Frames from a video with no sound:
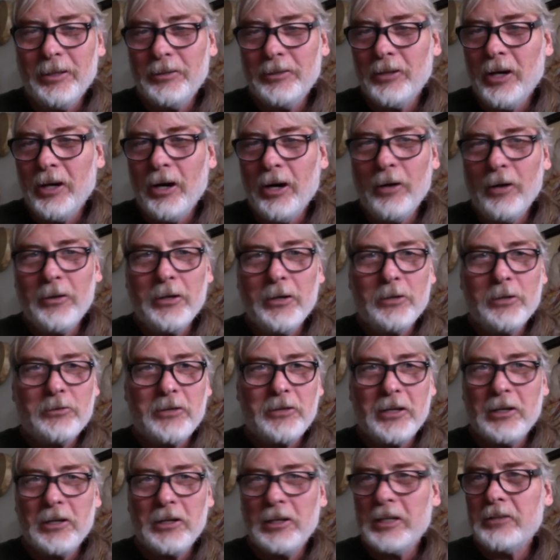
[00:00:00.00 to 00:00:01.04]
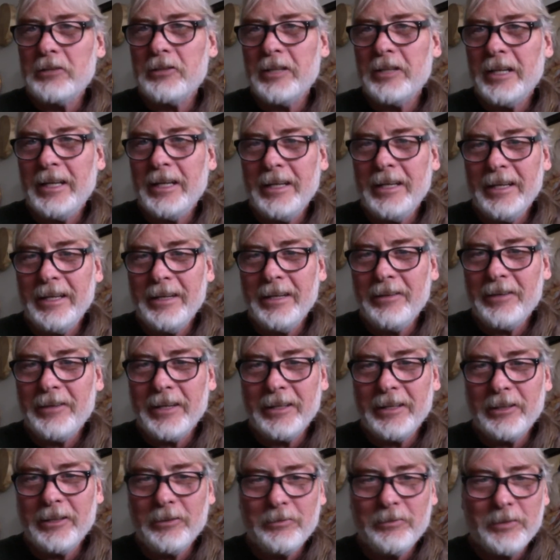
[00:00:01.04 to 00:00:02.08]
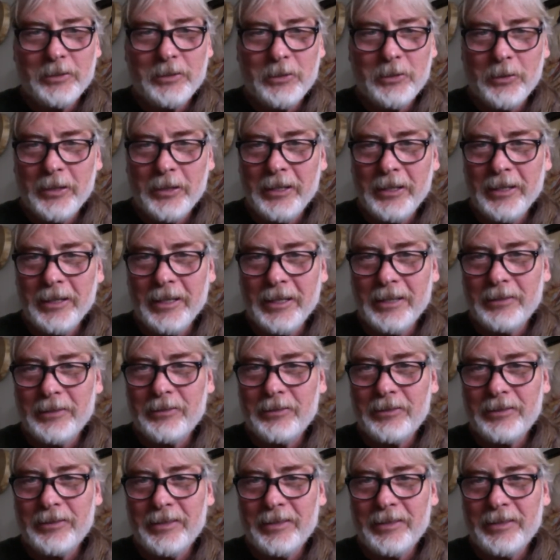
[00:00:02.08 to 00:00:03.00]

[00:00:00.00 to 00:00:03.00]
to all those that are listening in, thank you for joining us.